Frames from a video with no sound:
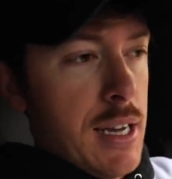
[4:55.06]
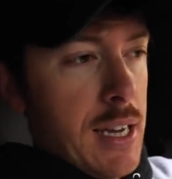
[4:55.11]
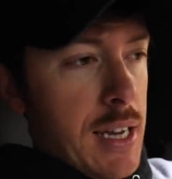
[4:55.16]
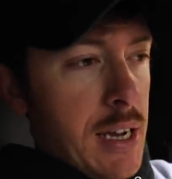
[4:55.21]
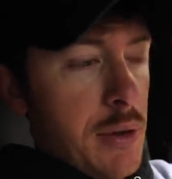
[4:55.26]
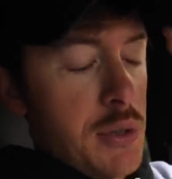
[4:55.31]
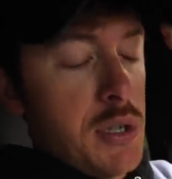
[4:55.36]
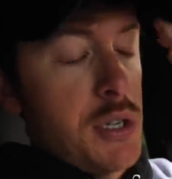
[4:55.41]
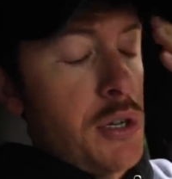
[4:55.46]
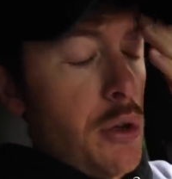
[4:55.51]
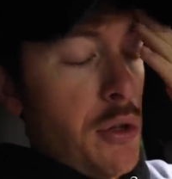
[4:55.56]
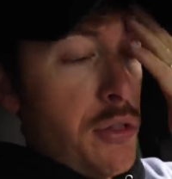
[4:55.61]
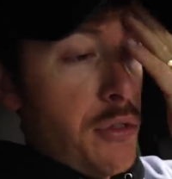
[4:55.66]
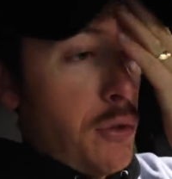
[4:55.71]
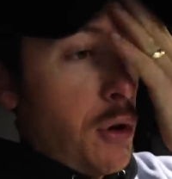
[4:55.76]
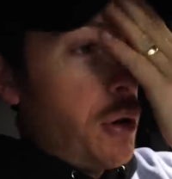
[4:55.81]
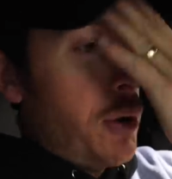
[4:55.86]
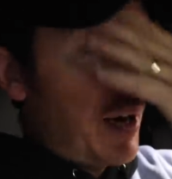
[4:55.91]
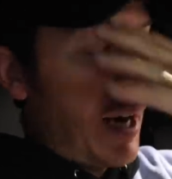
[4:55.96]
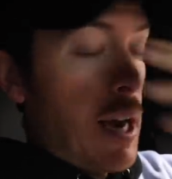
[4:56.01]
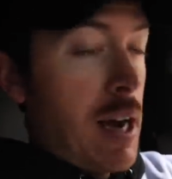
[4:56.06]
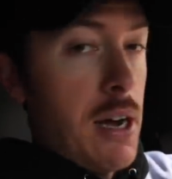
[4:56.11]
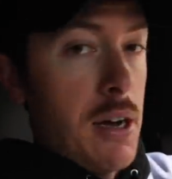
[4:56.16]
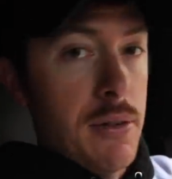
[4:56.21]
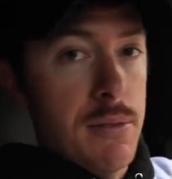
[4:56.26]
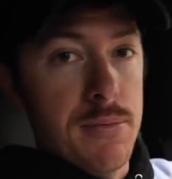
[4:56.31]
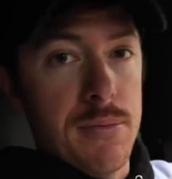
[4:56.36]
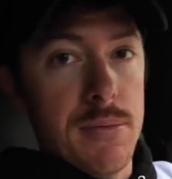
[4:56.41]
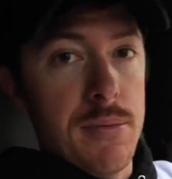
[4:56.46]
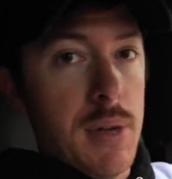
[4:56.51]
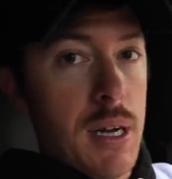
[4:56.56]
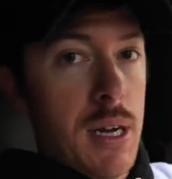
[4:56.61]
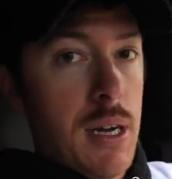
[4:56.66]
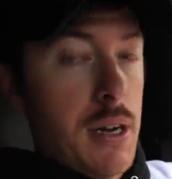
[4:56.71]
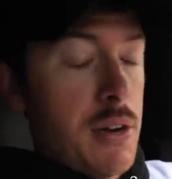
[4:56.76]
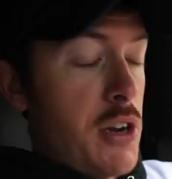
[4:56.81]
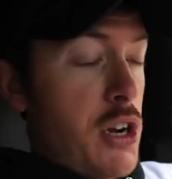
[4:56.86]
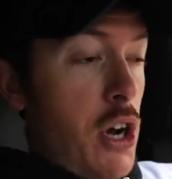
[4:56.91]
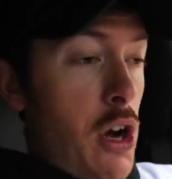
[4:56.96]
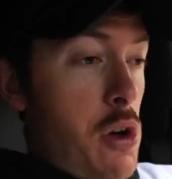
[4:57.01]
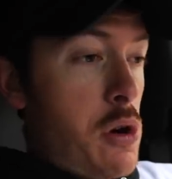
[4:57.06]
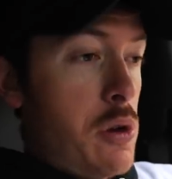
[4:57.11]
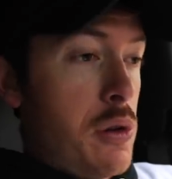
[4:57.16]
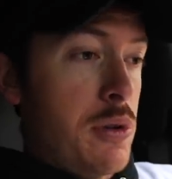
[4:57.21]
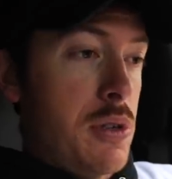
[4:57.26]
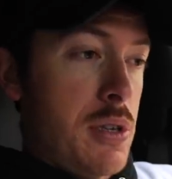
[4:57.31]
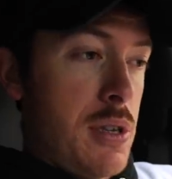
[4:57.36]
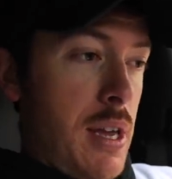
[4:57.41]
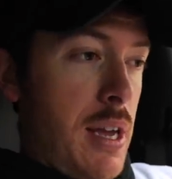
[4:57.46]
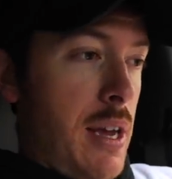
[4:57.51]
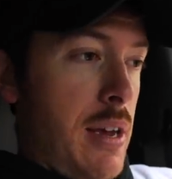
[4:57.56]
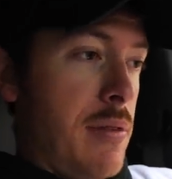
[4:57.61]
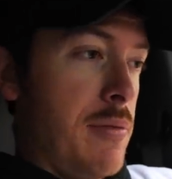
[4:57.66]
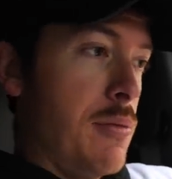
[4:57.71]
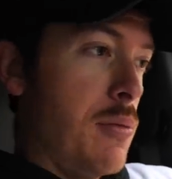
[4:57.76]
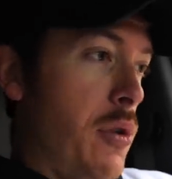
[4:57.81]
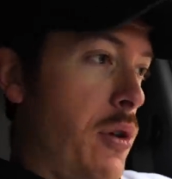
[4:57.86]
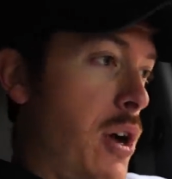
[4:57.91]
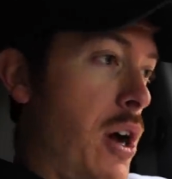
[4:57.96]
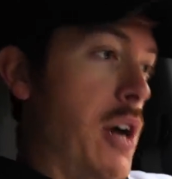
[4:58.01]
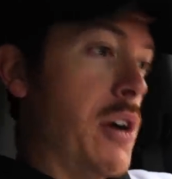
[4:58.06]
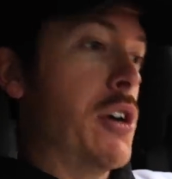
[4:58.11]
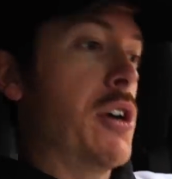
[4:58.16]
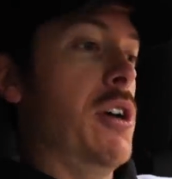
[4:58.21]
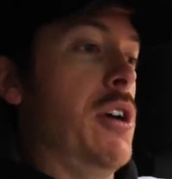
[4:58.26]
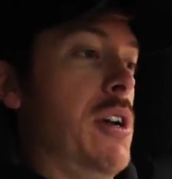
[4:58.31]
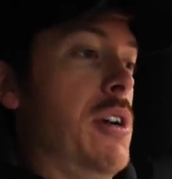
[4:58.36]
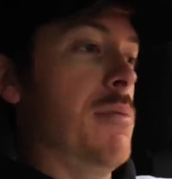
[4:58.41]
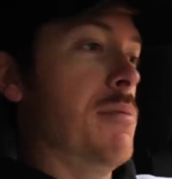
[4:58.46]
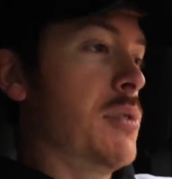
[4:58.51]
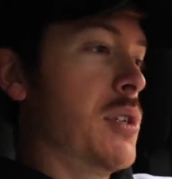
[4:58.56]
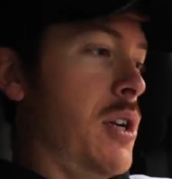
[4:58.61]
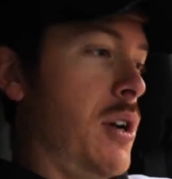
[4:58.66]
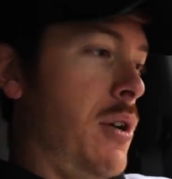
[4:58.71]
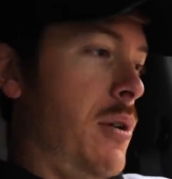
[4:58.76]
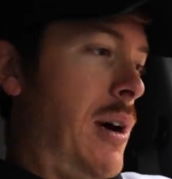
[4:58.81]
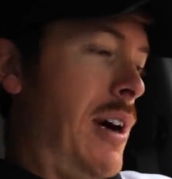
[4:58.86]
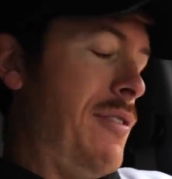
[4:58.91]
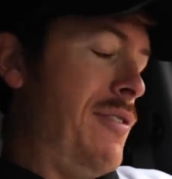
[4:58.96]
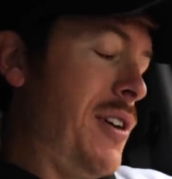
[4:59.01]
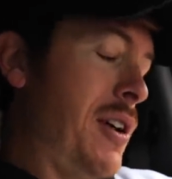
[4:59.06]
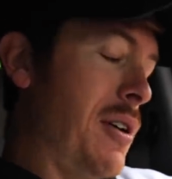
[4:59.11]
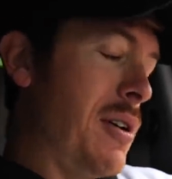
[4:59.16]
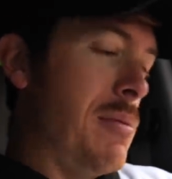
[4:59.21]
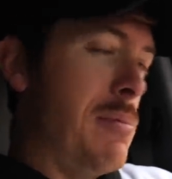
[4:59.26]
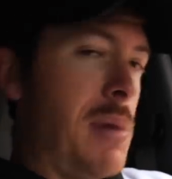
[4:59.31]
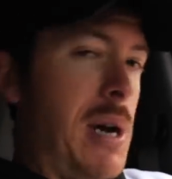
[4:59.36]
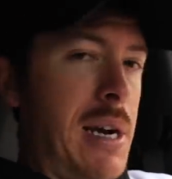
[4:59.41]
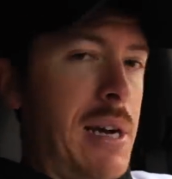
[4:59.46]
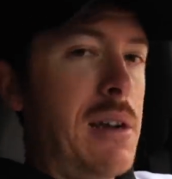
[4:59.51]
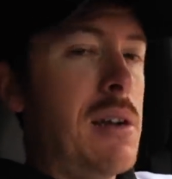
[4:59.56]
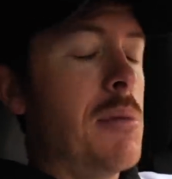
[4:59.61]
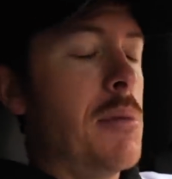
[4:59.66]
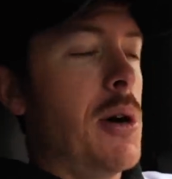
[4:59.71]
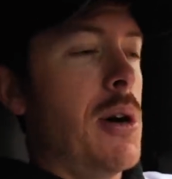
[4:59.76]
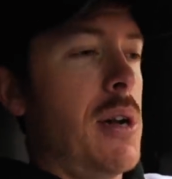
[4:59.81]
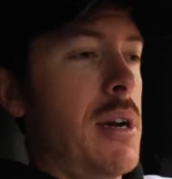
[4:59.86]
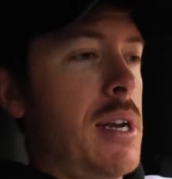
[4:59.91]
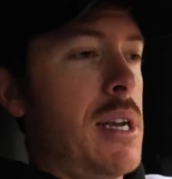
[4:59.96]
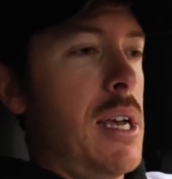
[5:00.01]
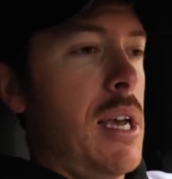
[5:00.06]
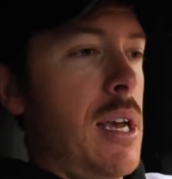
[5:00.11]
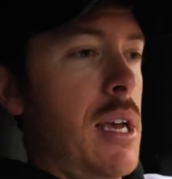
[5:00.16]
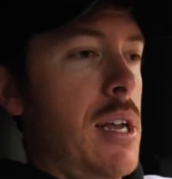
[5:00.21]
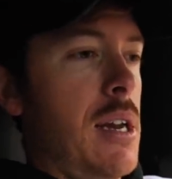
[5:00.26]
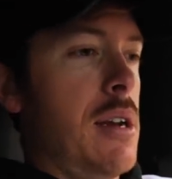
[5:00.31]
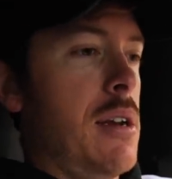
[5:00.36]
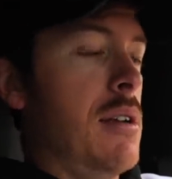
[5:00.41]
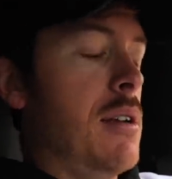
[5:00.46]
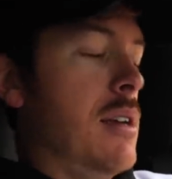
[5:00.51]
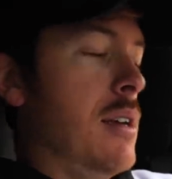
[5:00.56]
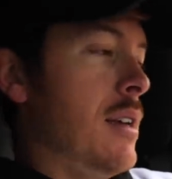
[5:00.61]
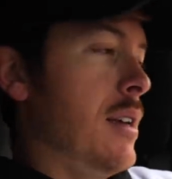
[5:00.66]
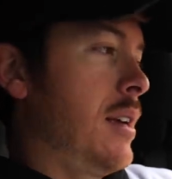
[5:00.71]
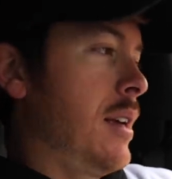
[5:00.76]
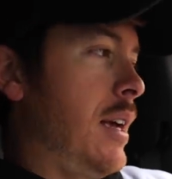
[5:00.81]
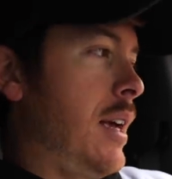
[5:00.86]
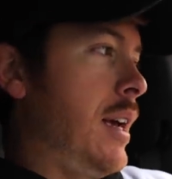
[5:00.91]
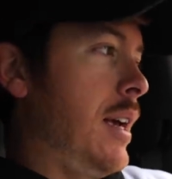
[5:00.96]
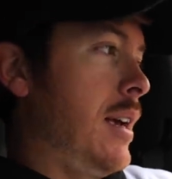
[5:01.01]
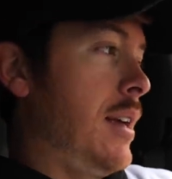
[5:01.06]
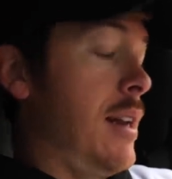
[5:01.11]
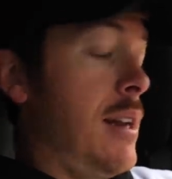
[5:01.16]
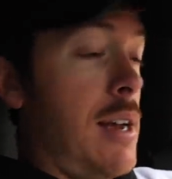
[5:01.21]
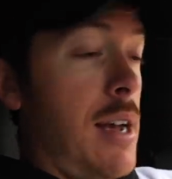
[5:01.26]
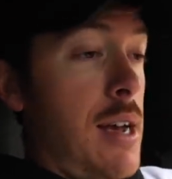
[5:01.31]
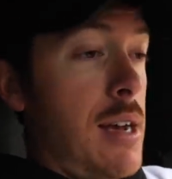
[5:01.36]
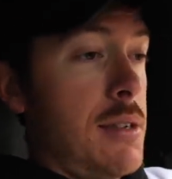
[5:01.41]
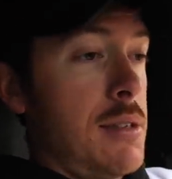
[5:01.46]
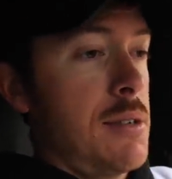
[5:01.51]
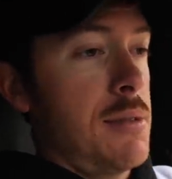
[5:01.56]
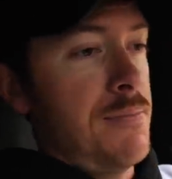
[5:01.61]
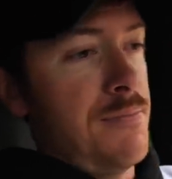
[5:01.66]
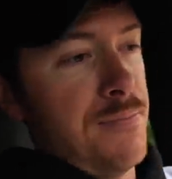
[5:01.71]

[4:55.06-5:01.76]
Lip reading: it was still throwing out codes that were not good. So I figured it might come on again and it has.